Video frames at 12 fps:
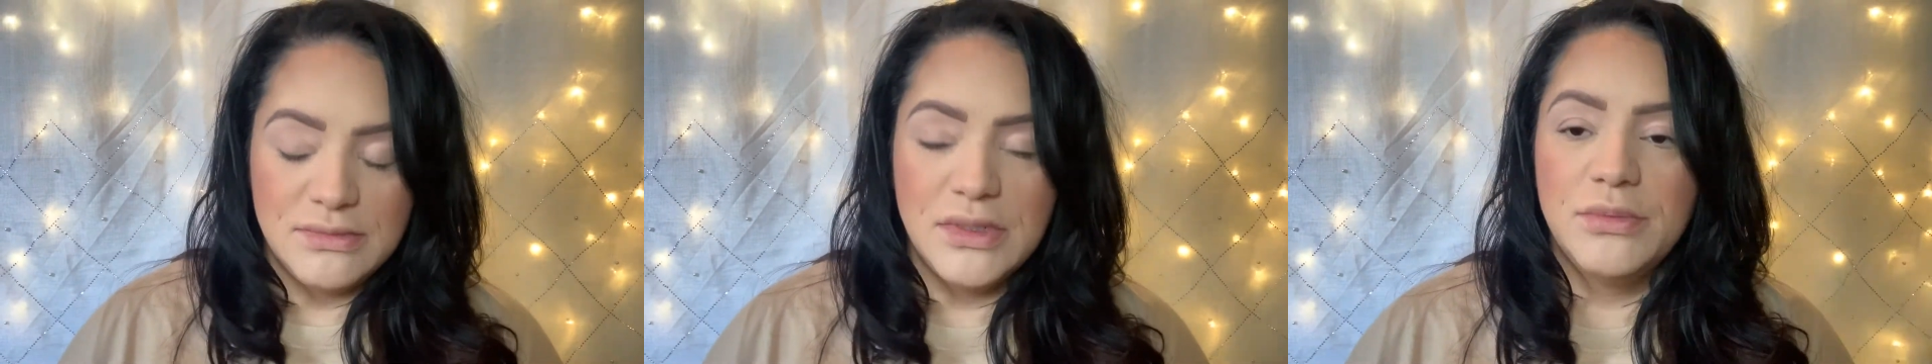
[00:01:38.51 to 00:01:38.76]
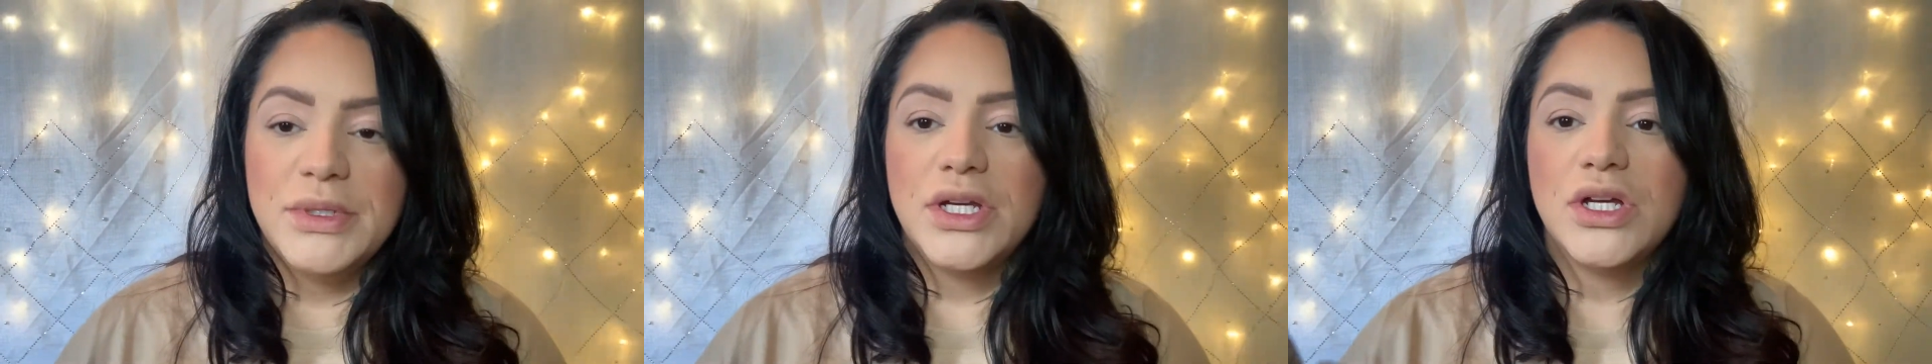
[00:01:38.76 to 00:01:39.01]
oh
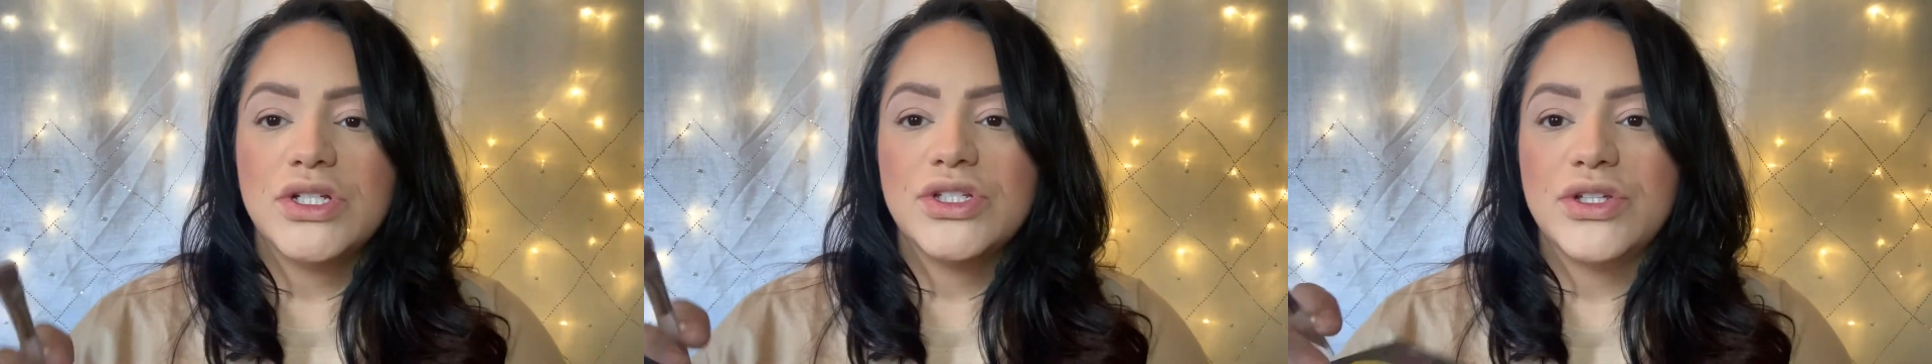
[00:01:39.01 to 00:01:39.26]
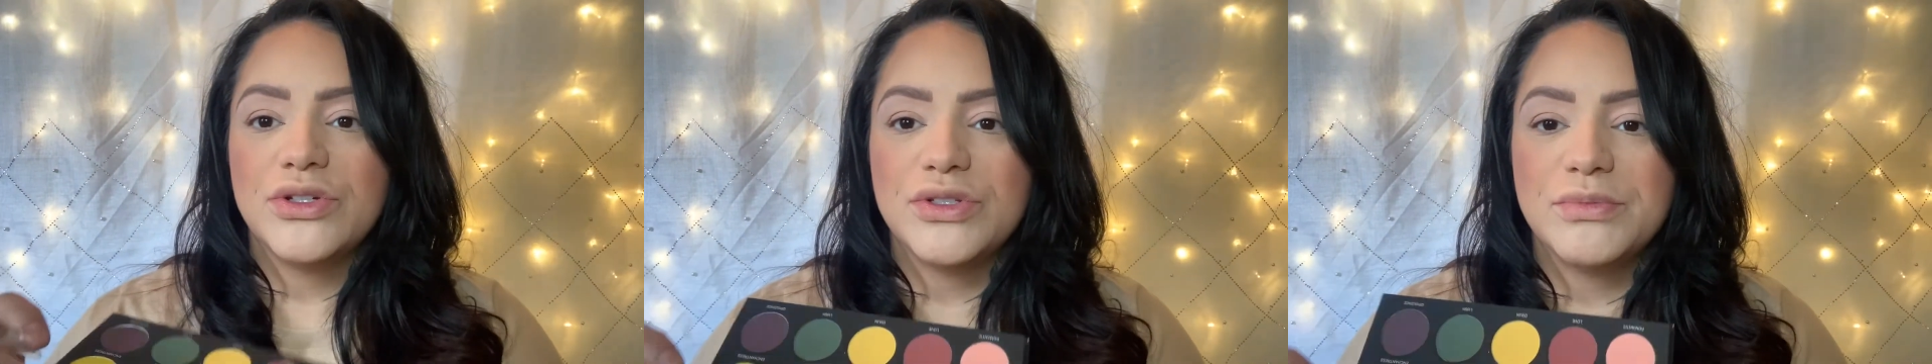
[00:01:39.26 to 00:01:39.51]
my gosh,
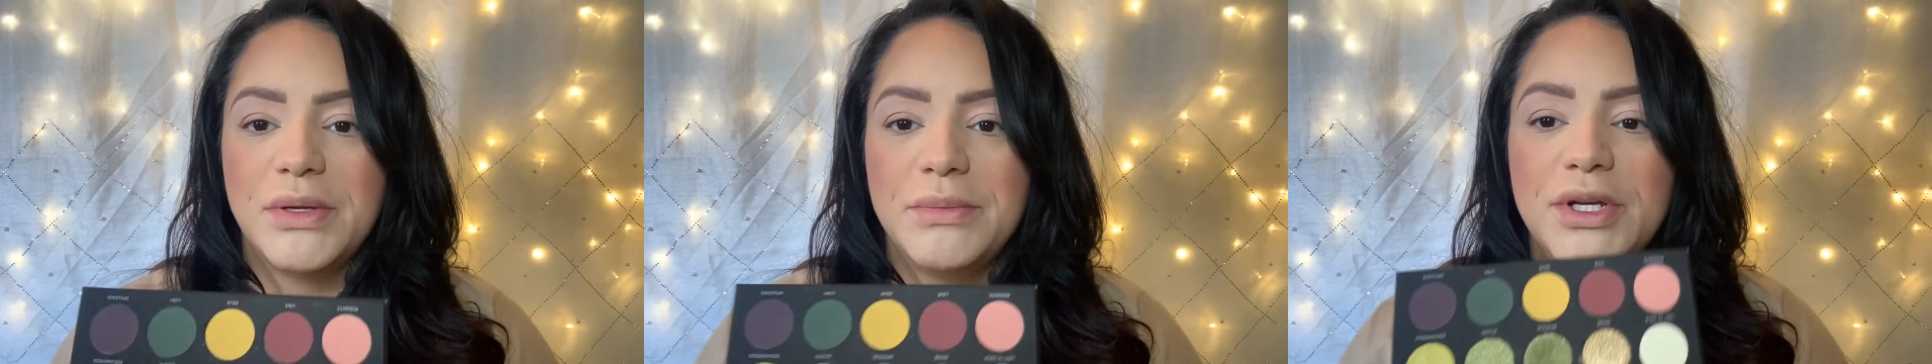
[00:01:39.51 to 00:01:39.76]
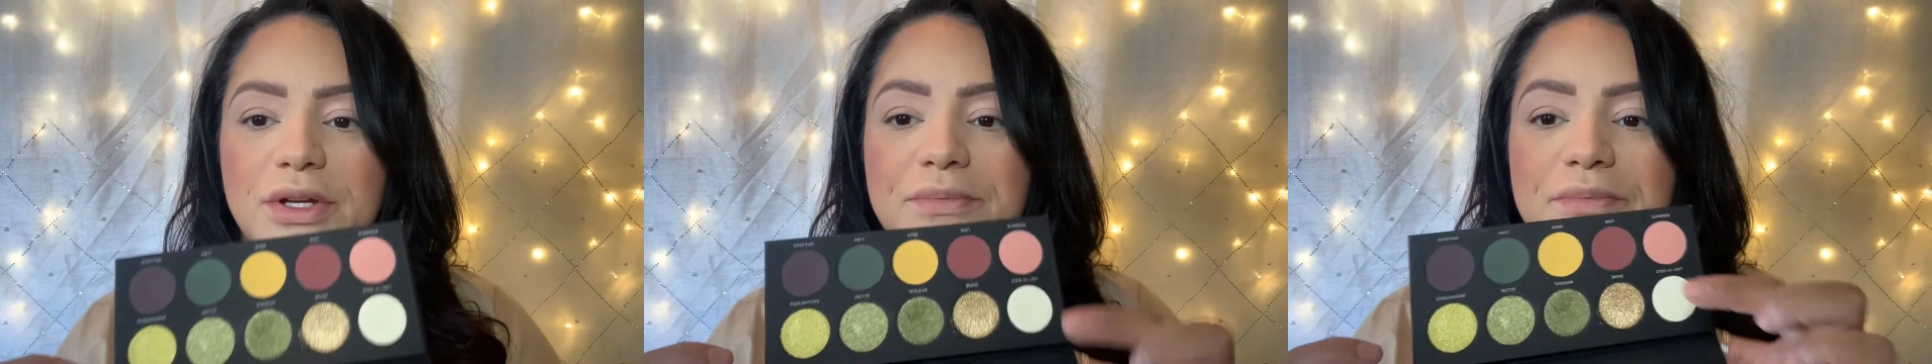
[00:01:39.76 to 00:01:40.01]
there goes my
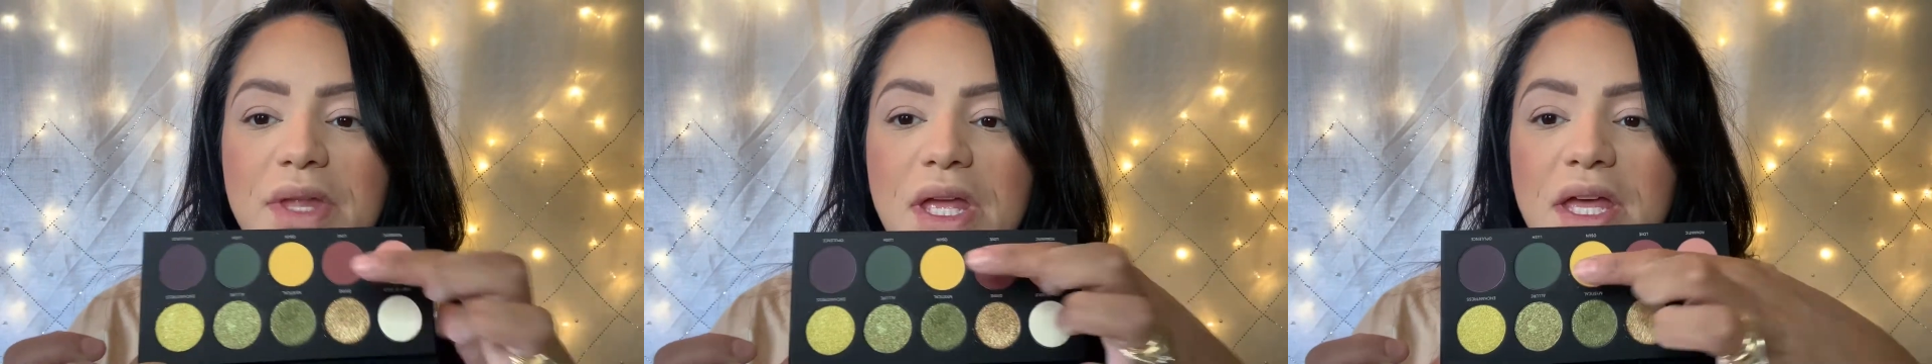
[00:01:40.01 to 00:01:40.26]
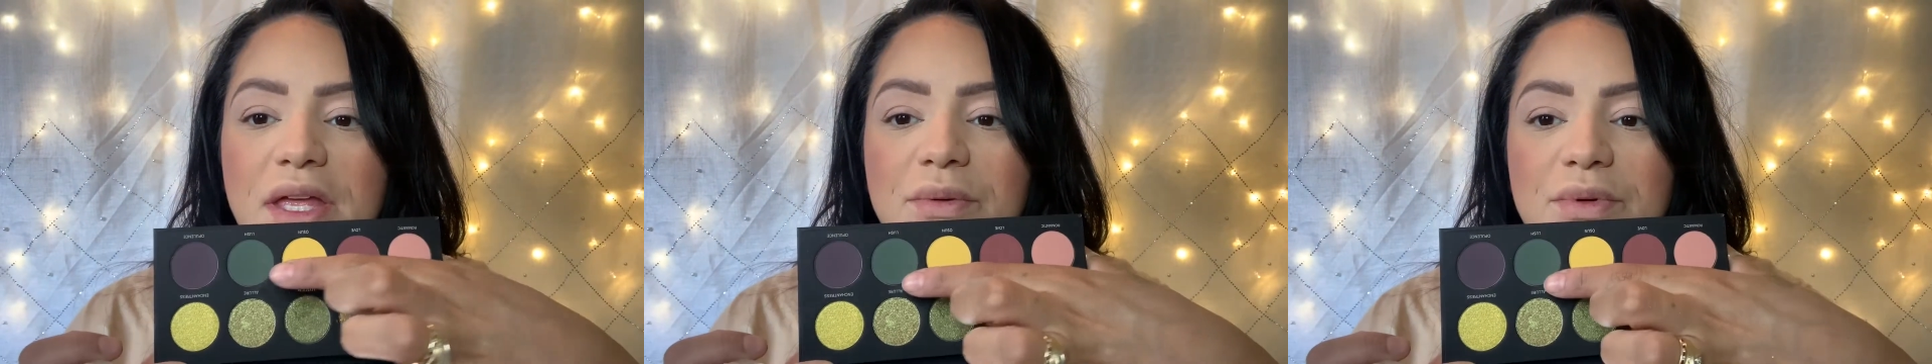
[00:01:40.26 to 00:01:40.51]
mirror,
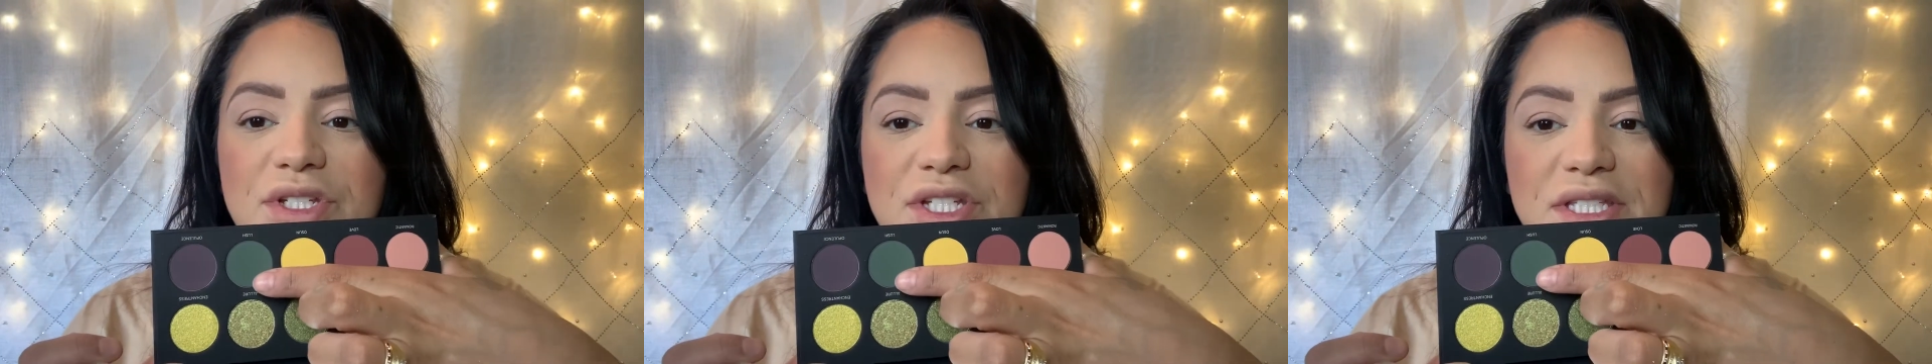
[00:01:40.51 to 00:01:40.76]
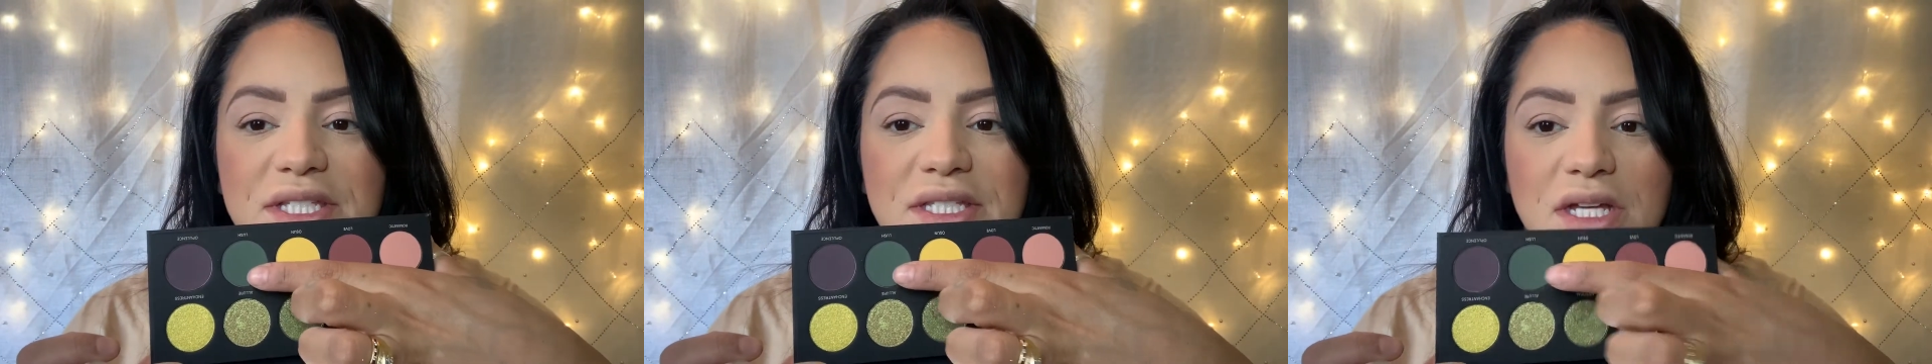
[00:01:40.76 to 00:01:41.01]
which
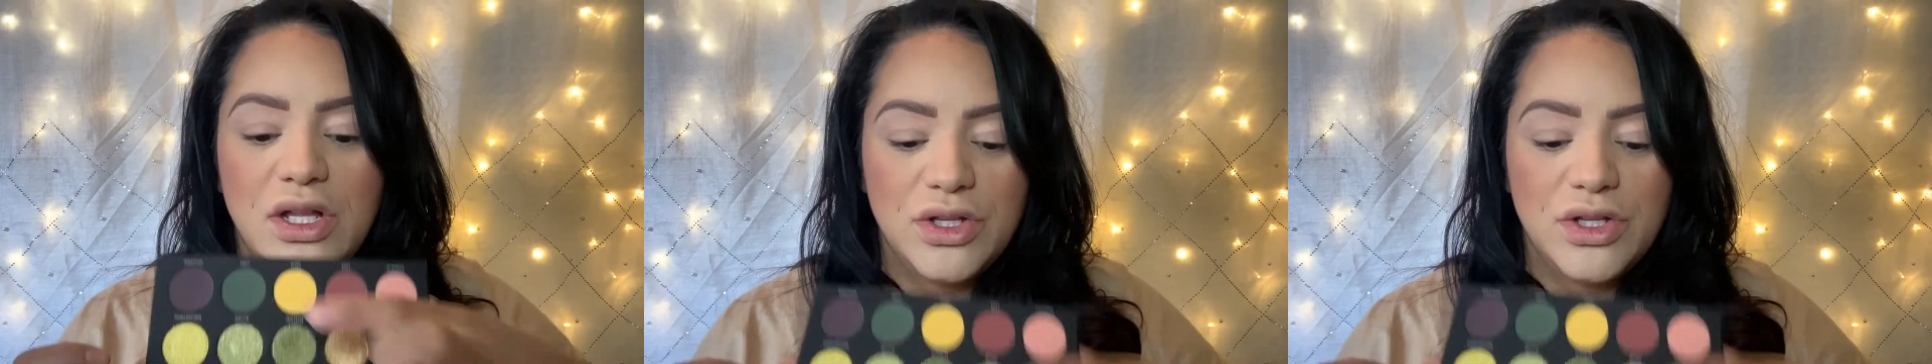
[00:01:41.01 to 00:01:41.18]
is this color